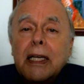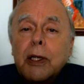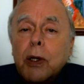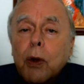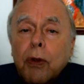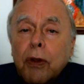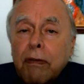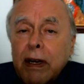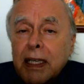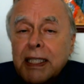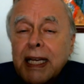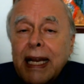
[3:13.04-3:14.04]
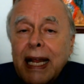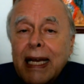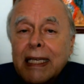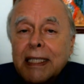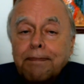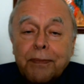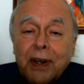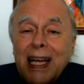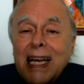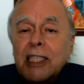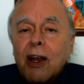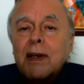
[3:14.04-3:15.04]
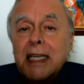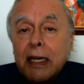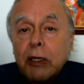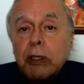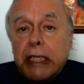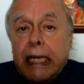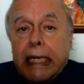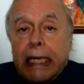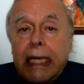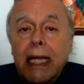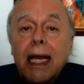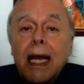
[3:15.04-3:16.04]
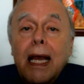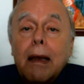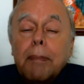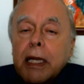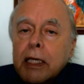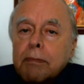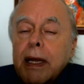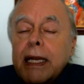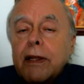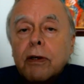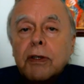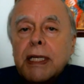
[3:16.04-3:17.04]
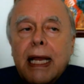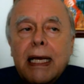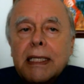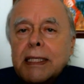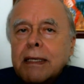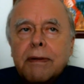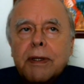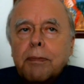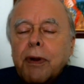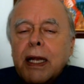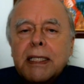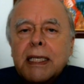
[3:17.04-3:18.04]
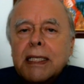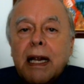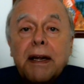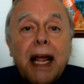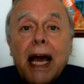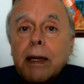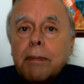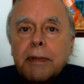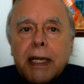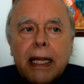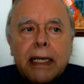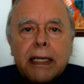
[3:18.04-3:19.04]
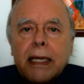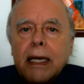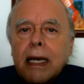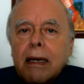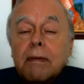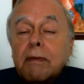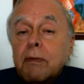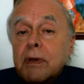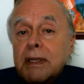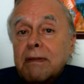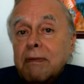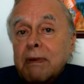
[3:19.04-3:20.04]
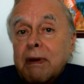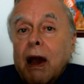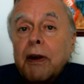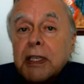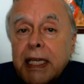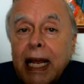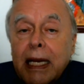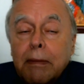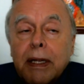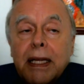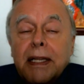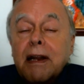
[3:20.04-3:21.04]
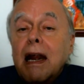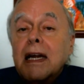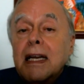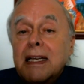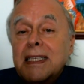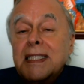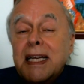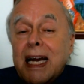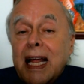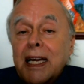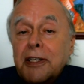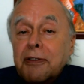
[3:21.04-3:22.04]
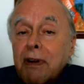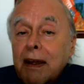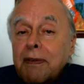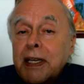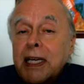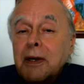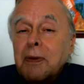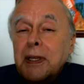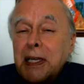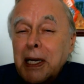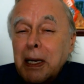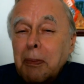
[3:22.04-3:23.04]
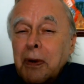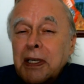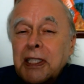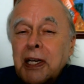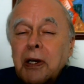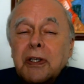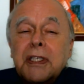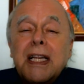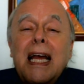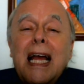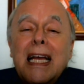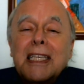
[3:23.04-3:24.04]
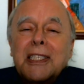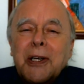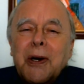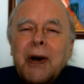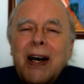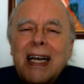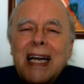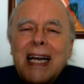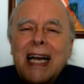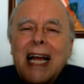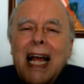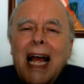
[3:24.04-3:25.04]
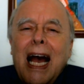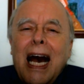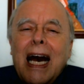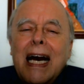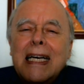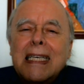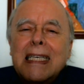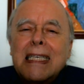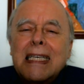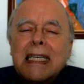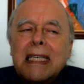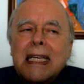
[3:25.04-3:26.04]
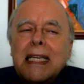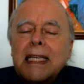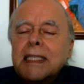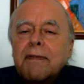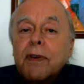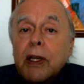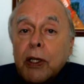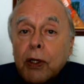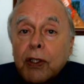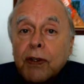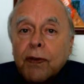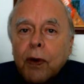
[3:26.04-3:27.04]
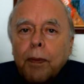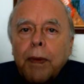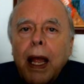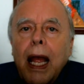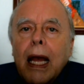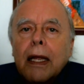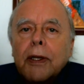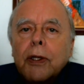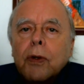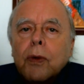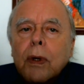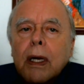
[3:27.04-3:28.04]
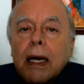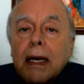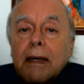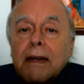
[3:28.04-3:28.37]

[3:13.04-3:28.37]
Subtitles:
you go through the real estate ads. Now, that's always a little shaky, because many of those ads, the prices are not updated. Understandably, there isn't a lot of traffic here when the airport's closed, so it isn't very useful to